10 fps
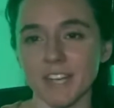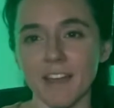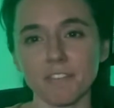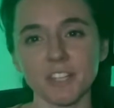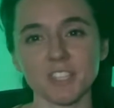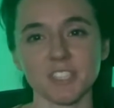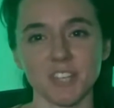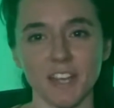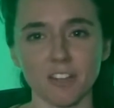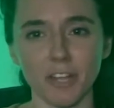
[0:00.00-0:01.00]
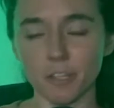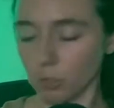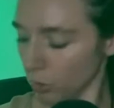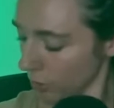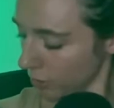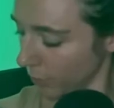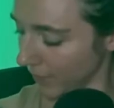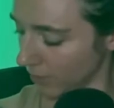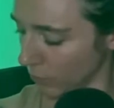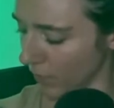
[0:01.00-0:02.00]
like a snake-like look to it.
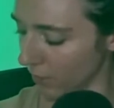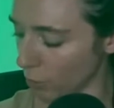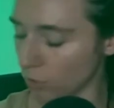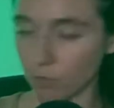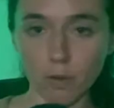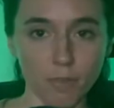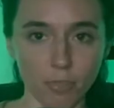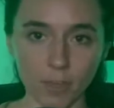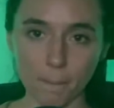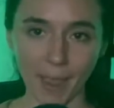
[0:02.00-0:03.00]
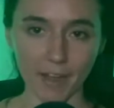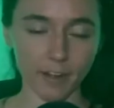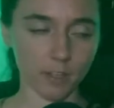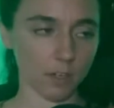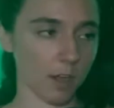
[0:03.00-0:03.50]
So it looks very thematic.